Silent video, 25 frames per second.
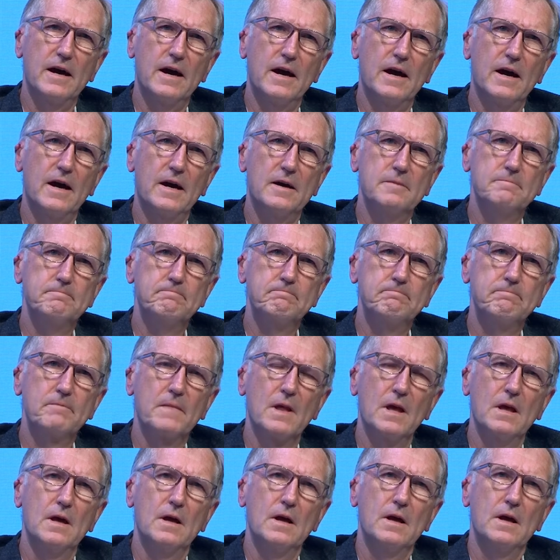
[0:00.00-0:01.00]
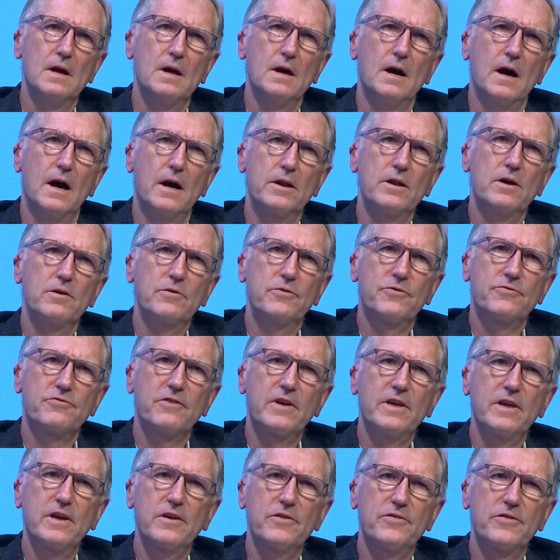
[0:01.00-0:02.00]
Um, I know
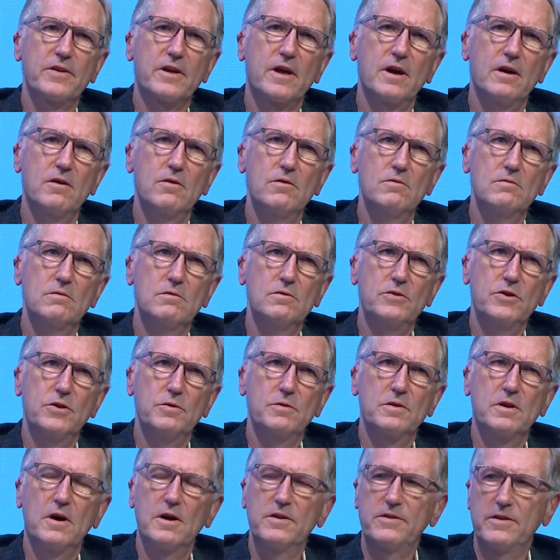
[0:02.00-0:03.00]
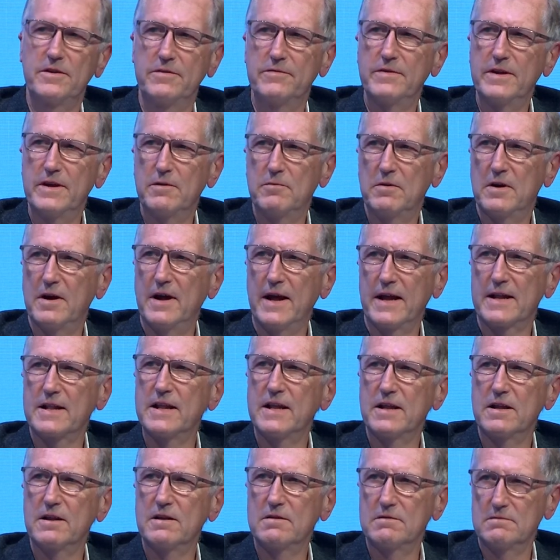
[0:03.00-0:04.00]
three years ago, you and ITV were
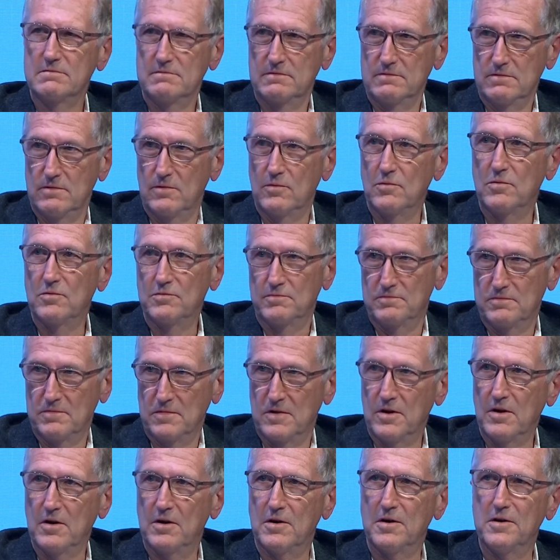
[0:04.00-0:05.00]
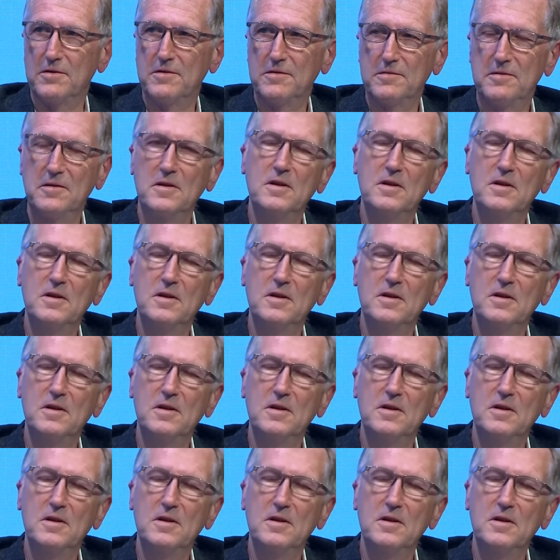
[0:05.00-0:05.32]
haggling, or uh,